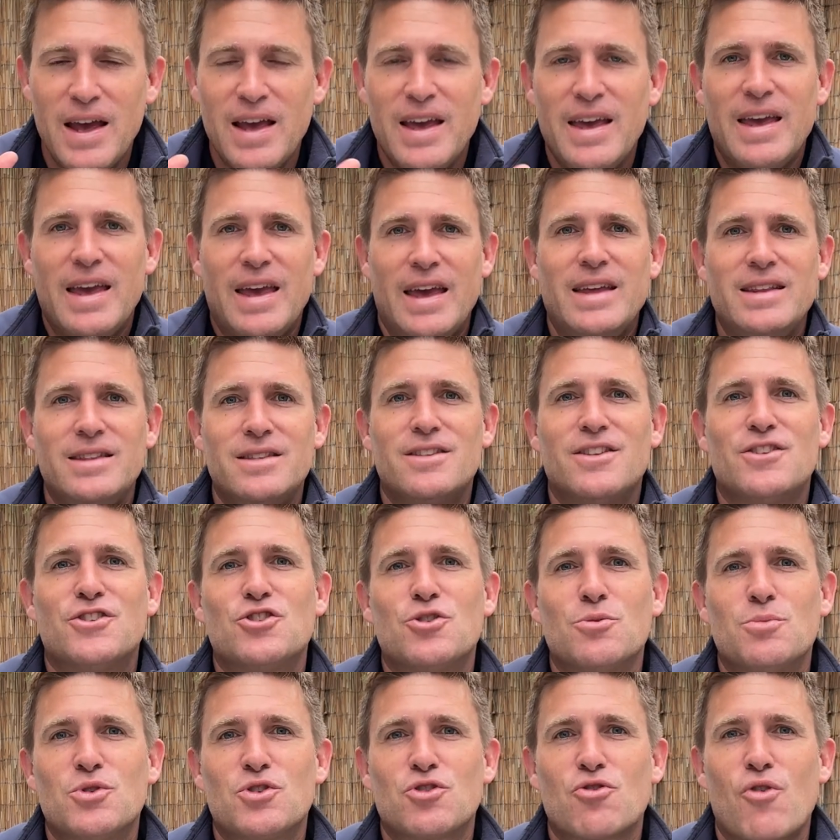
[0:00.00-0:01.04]
Hit the
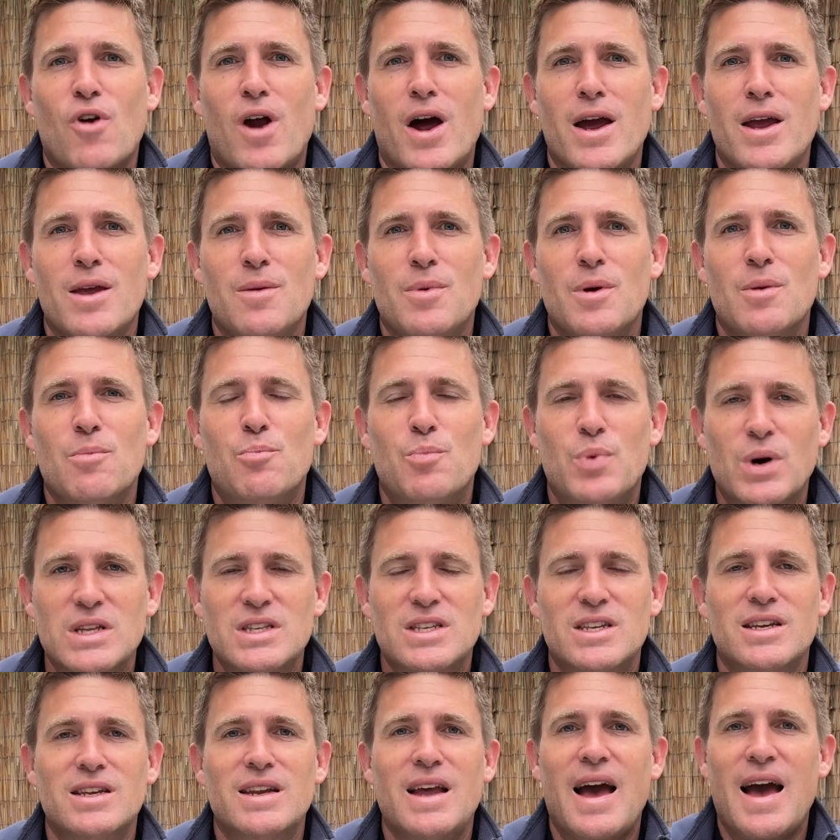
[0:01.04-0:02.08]
subscribe
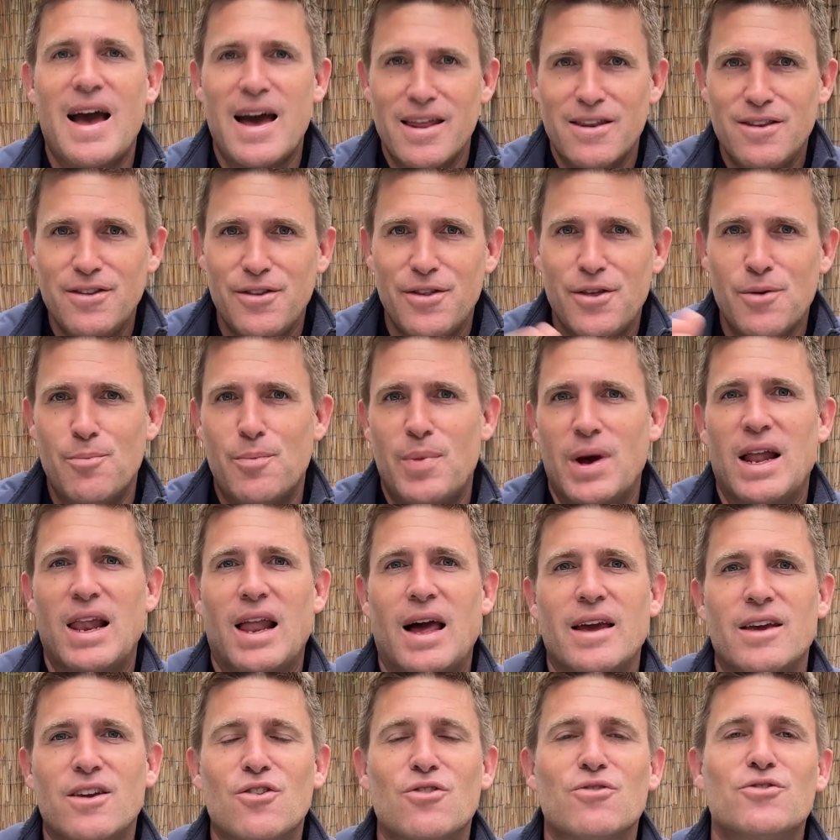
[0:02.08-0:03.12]
button and the bell
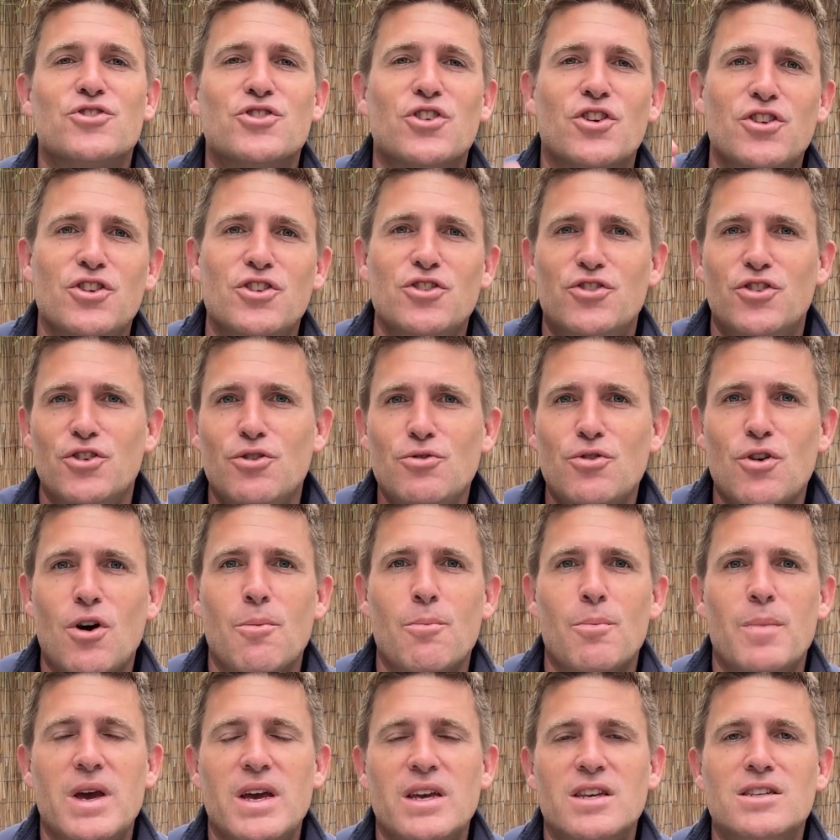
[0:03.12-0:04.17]
icon so you do not
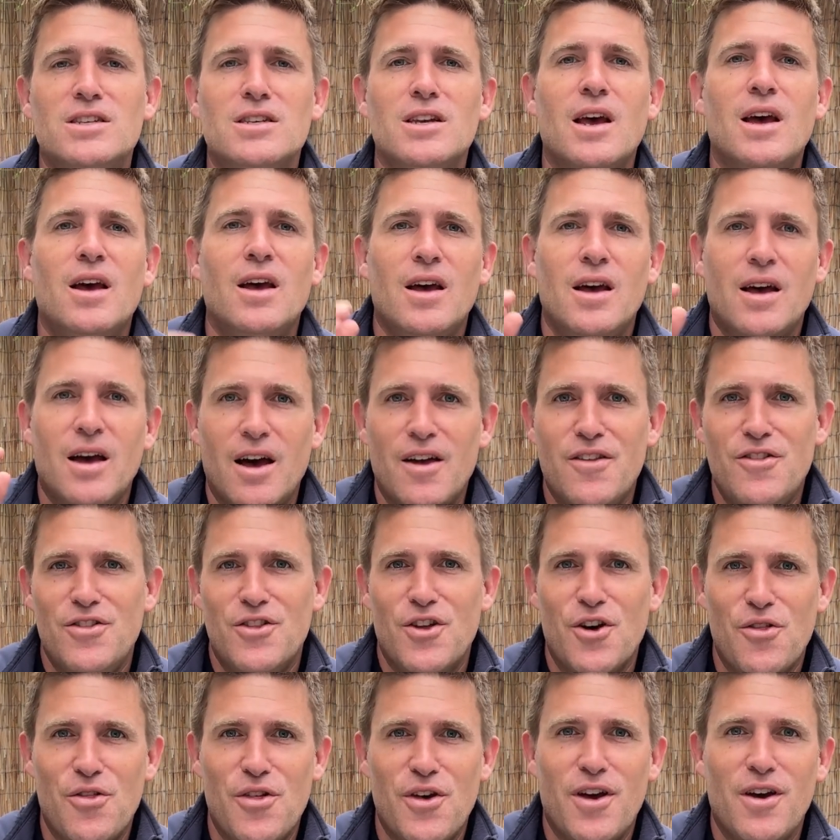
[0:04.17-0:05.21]
miss
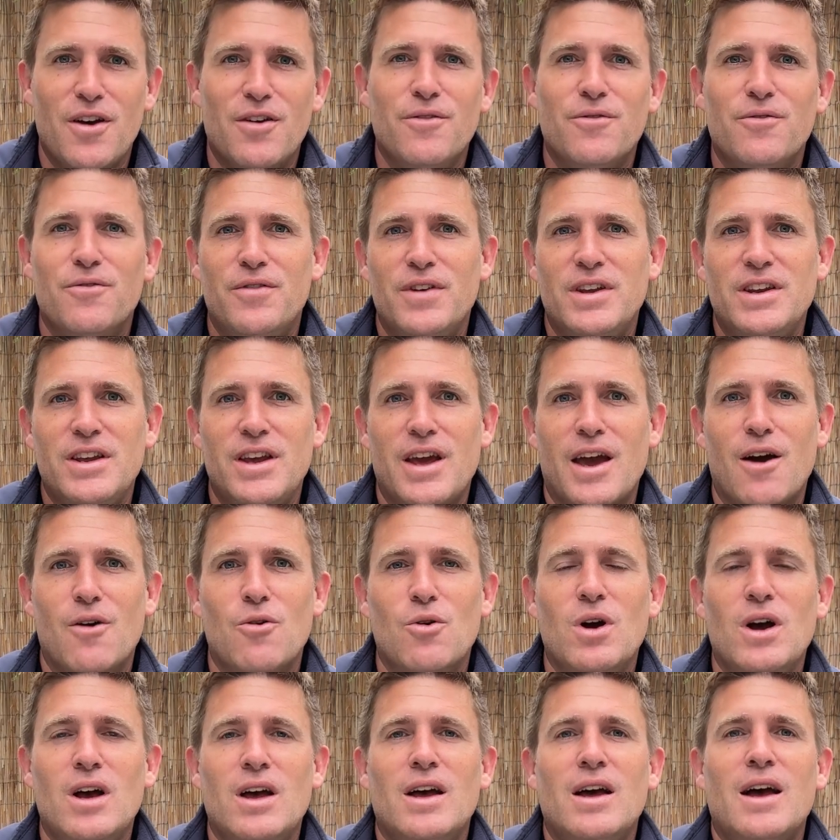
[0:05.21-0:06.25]
another video,
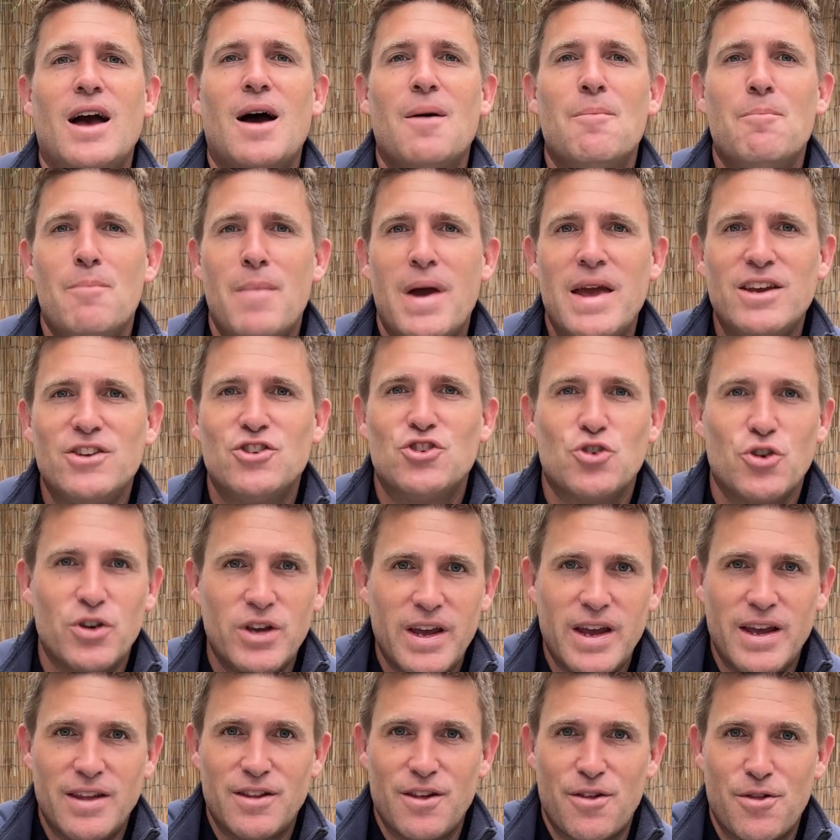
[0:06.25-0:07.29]
and make sure you
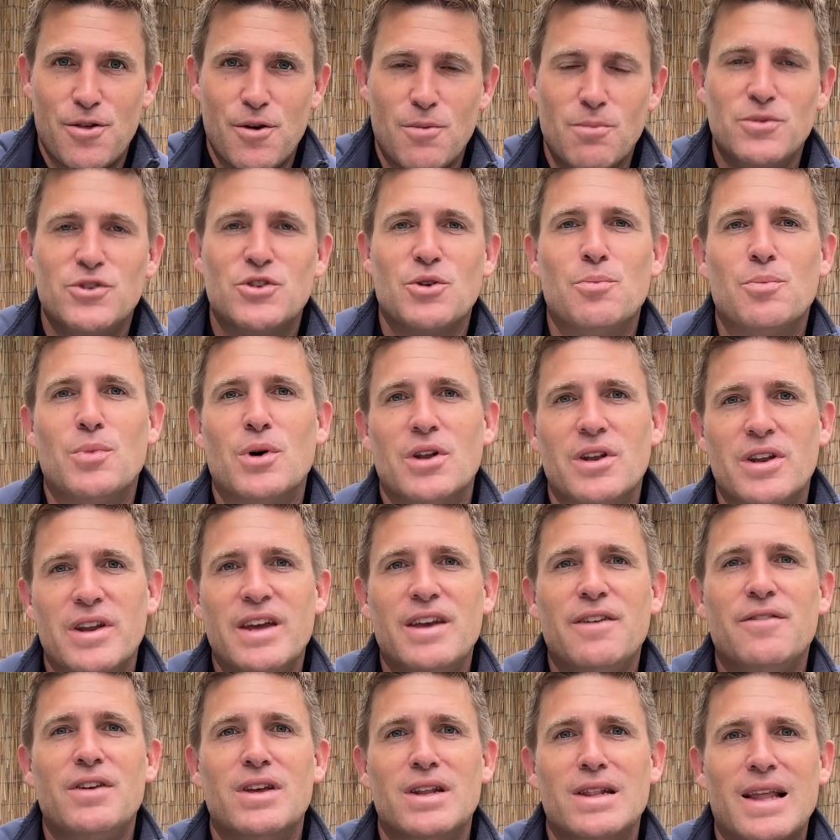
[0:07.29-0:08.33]
hit the thumbs up button
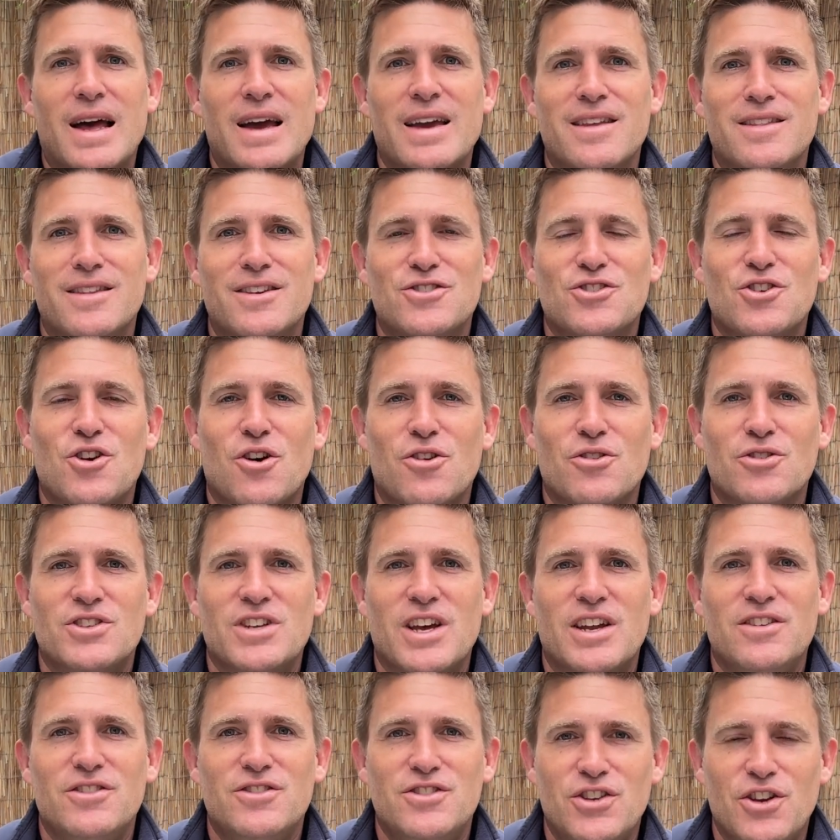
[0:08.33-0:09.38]
if you like this
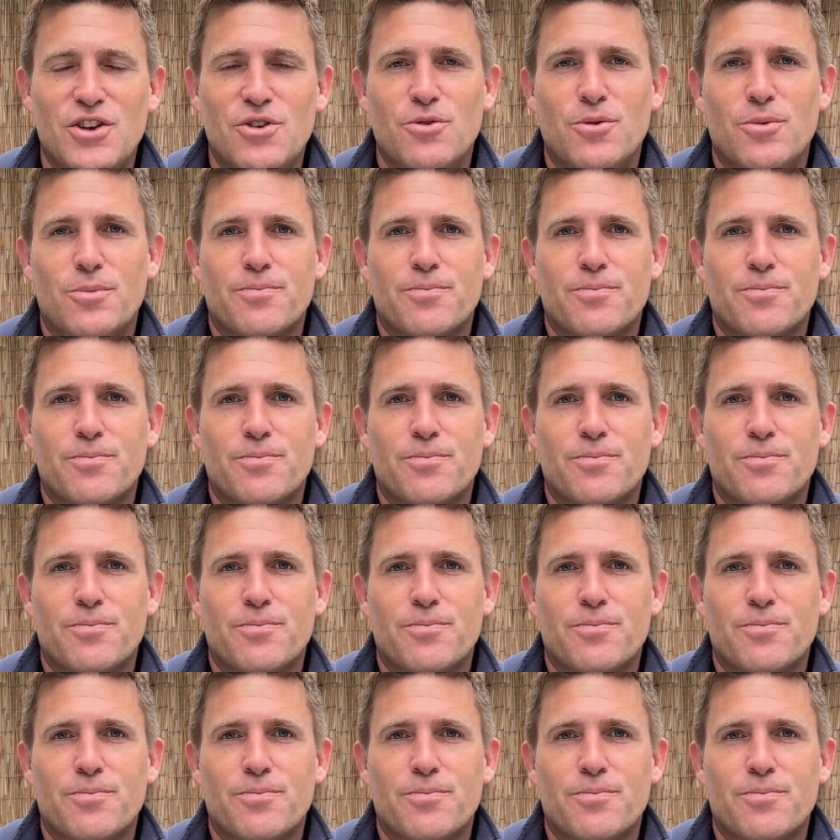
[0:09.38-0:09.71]
content too.